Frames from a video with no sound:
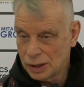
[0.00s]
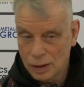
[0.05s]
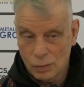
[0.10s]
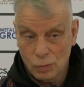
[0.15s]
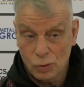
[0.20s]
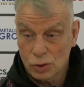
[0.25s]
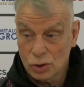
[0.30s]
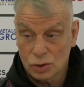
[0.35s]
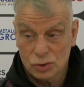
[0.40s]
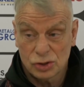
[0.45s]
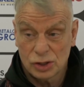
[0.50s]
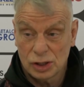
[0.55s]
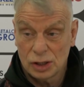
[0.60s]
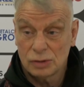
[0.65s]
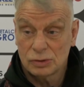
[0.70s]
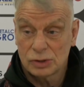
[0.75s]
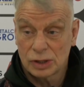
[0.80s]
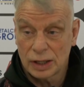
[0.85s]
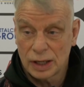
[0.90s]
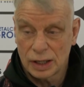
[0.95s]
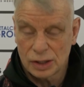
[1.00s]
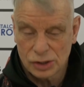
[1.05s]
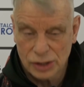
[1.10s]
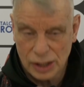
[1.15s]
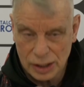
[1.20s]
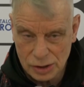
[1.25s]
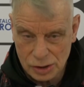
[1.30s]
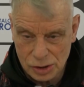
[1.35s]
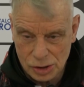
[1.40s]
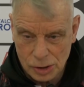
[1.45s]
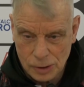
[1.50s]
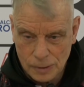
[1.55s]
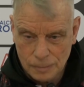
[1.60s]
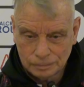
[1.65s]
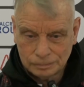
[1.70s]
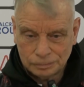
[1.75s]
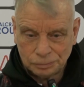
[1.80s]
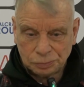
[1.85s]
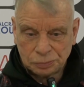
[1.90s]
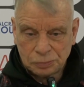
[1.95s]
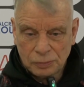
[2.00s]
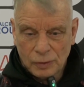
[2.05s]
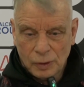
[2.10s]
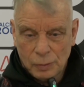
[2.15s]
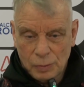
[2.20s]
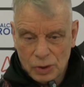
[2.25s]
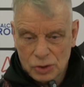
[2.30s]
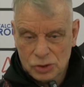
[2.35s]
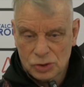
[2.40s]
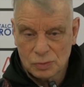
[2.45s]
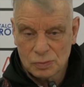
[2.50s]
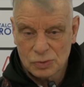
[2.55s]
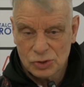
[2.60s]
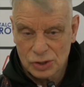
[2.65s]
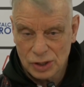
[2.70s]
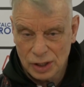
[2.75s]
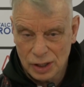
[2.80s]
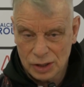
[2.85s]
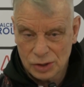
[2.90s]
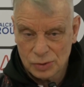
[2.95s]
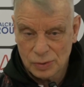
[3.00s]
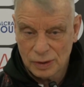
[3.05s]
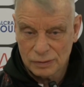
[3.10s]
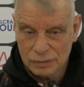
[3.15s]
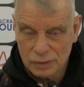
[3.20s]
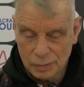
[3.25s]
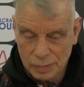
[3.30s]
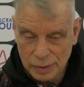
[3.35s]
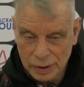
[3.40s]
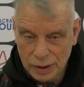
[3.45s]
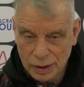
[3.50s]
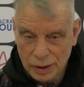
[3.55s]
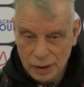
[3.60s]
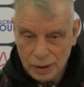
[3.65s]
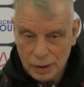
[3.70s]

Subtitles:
and we'll continue to get a chance. But at some stage we have to